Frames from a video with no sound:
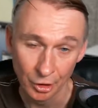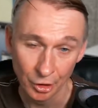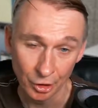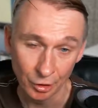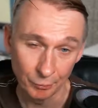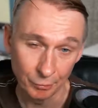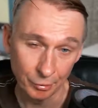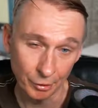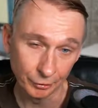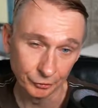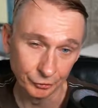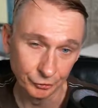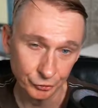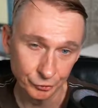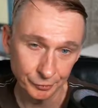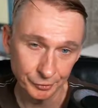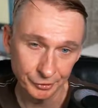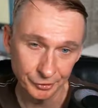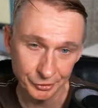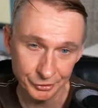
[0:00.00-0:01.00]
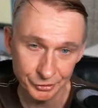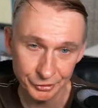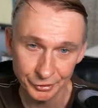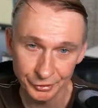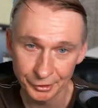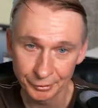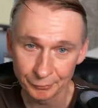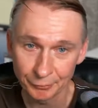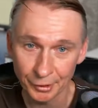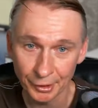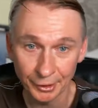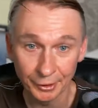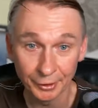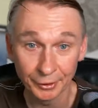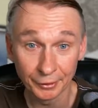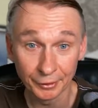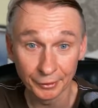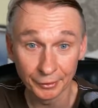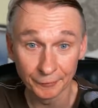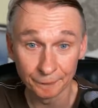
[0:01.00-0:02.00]
about a new addition in
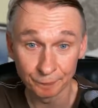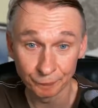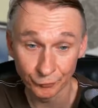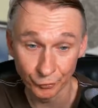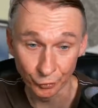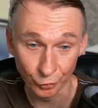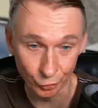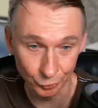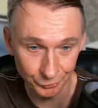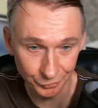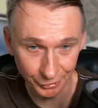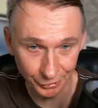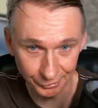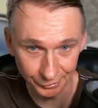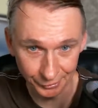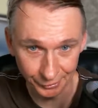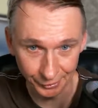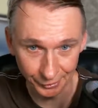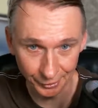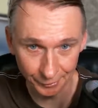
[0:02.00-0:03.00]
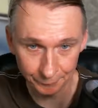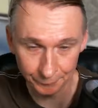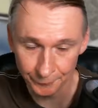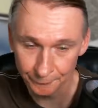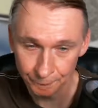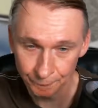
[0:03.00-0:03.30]
my Home Tiny Lab.